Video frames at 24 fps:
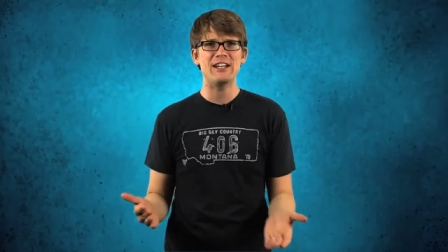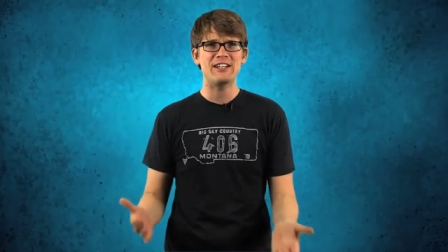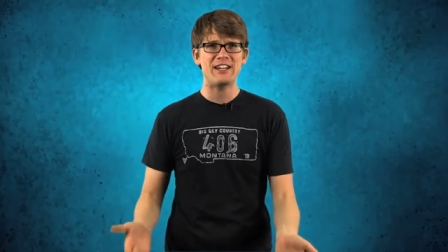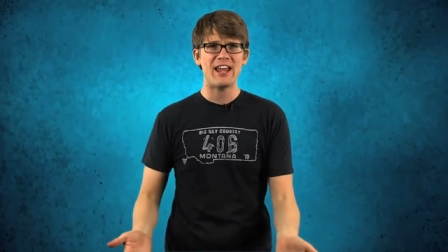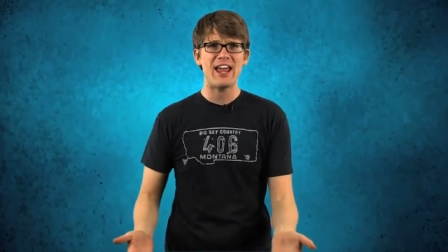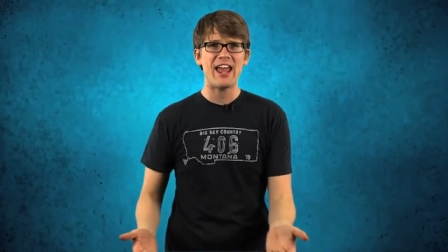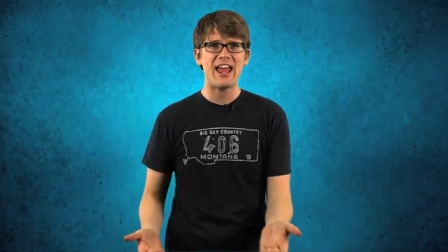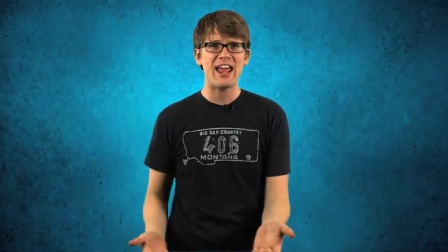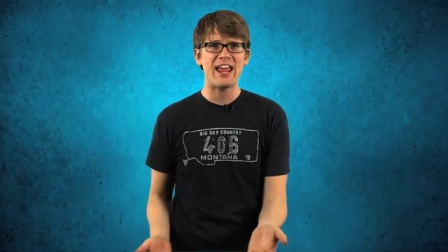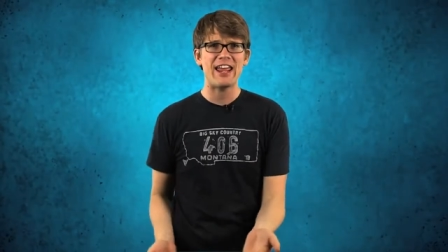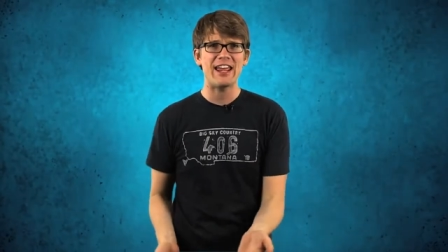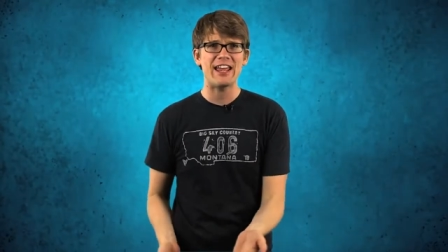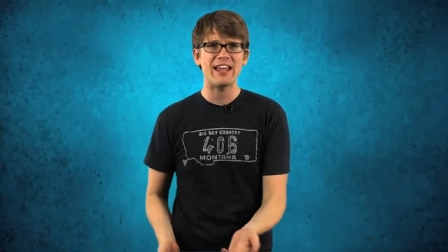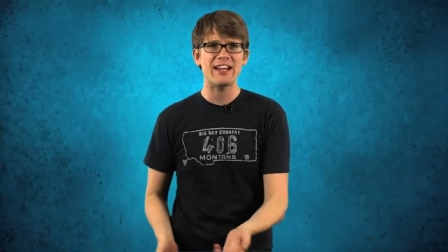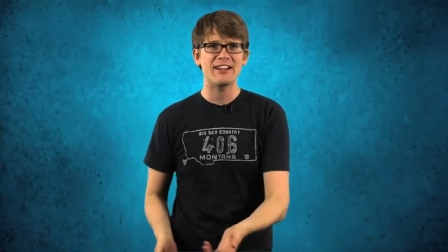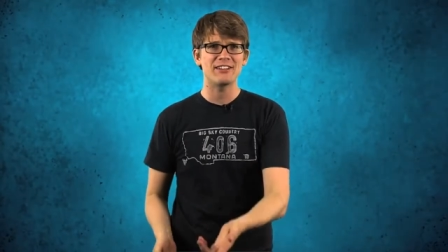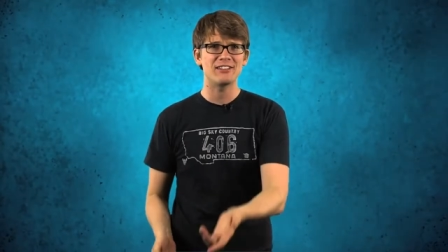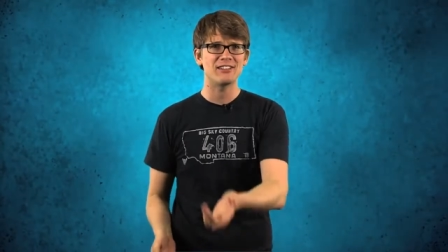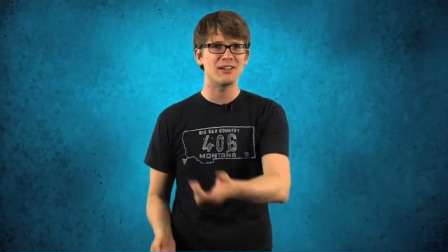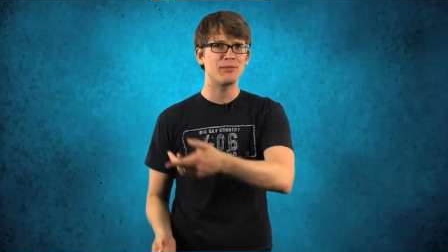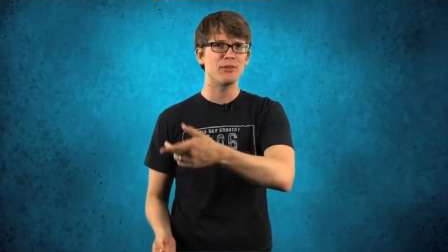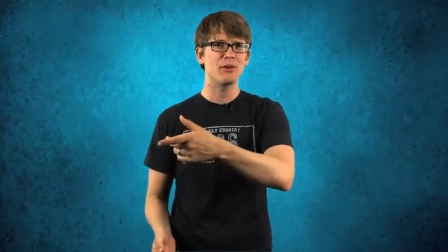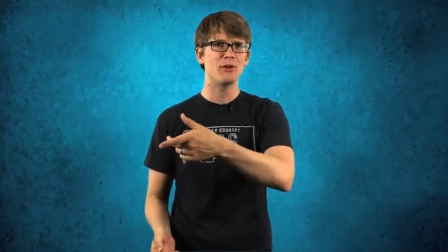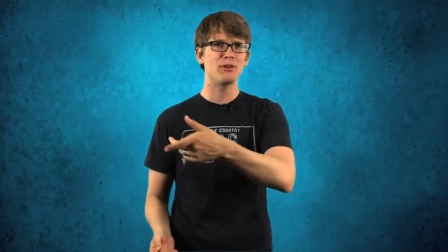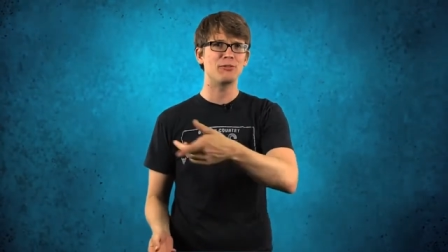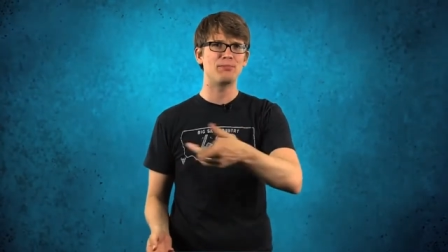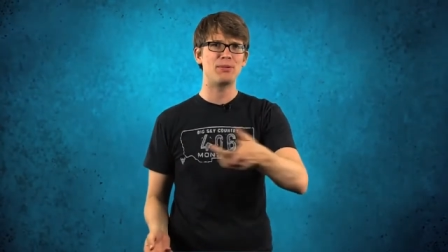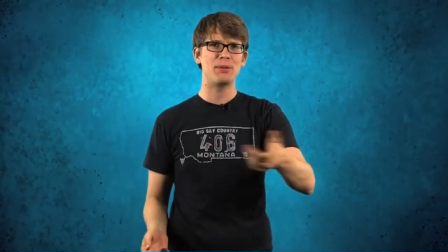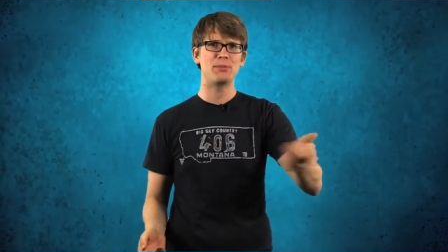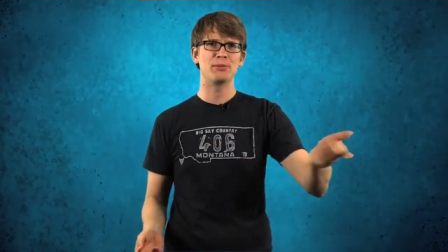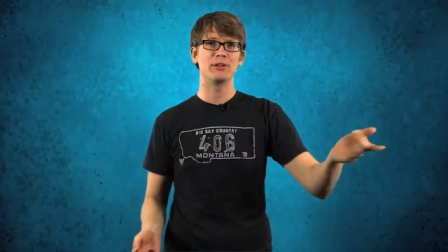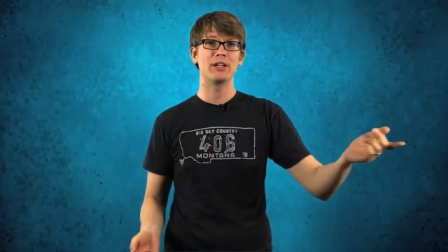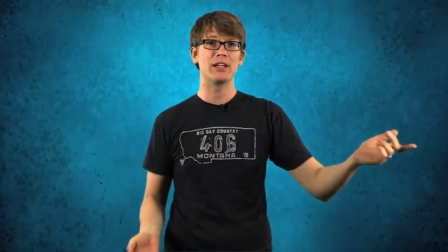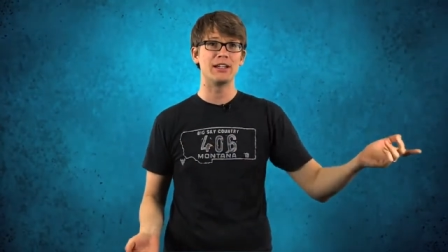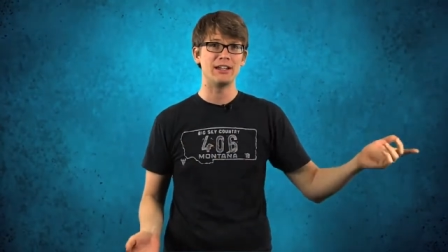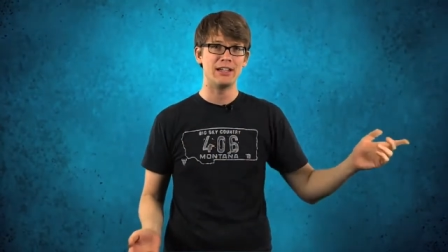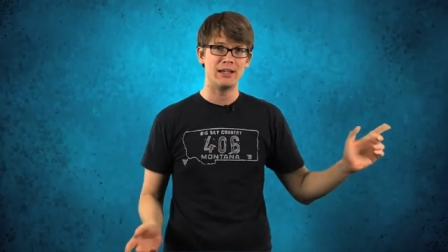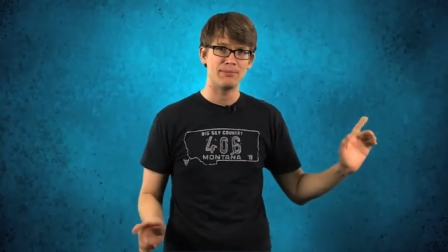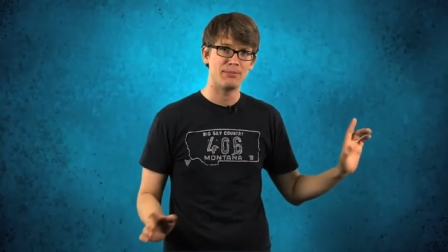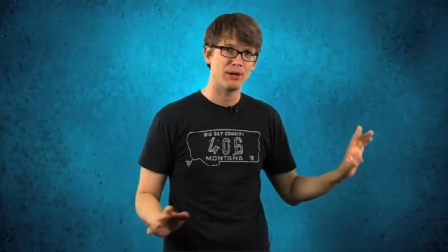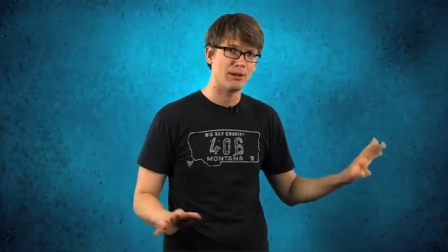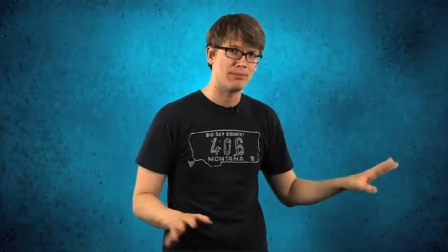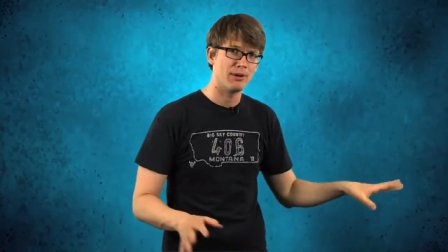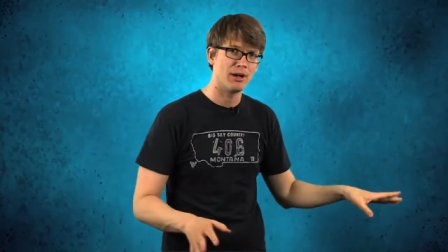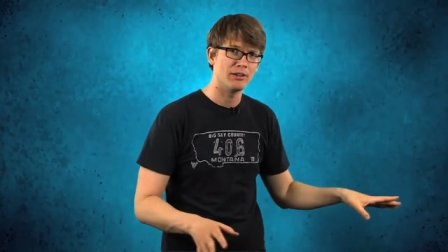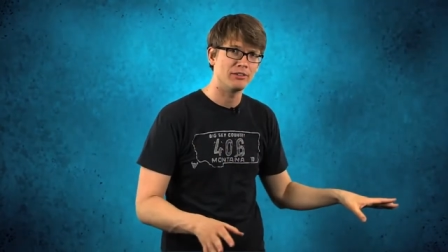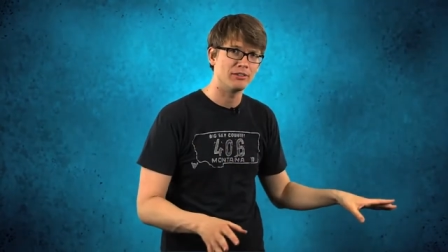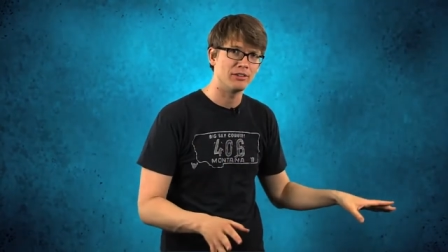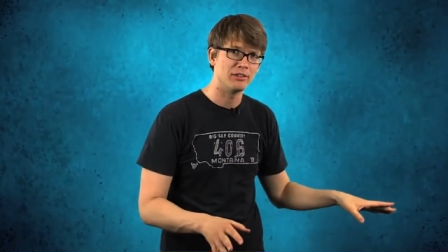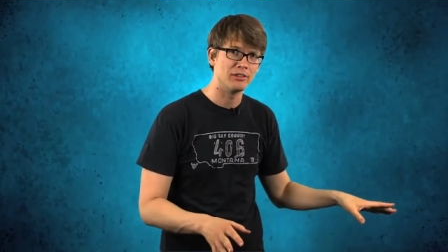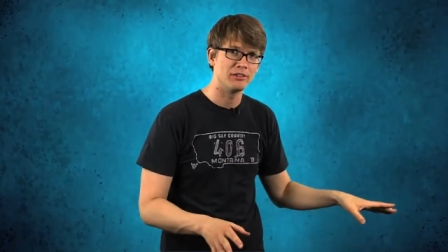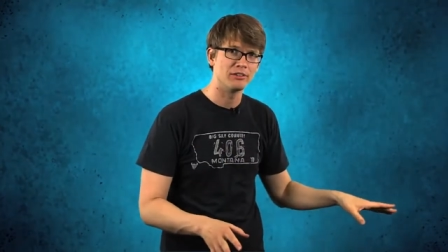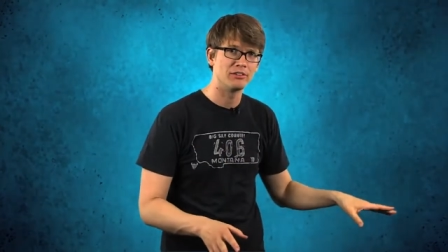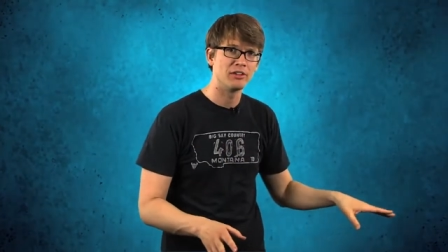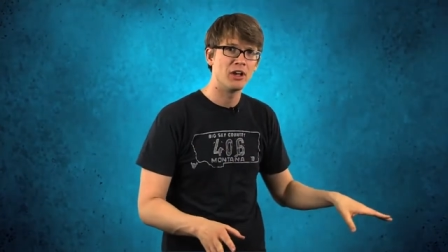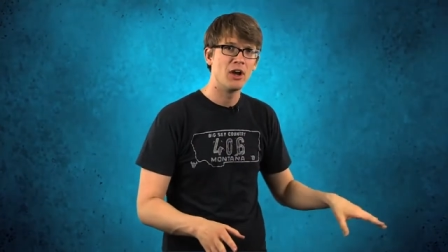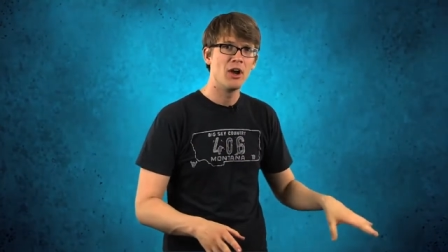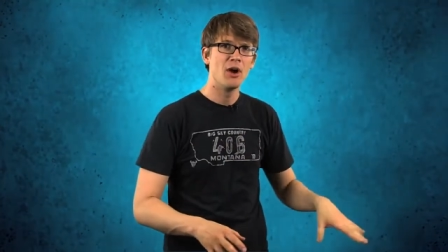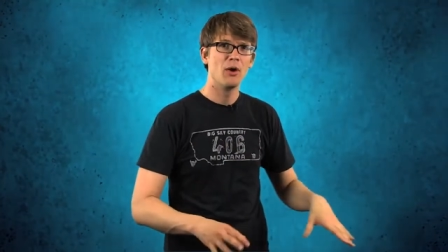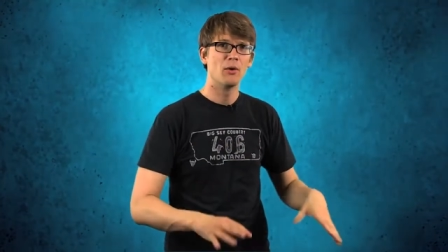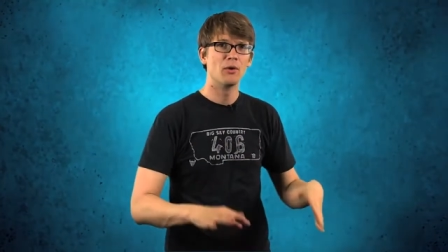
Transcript: day, and some of those people are getting hit by buses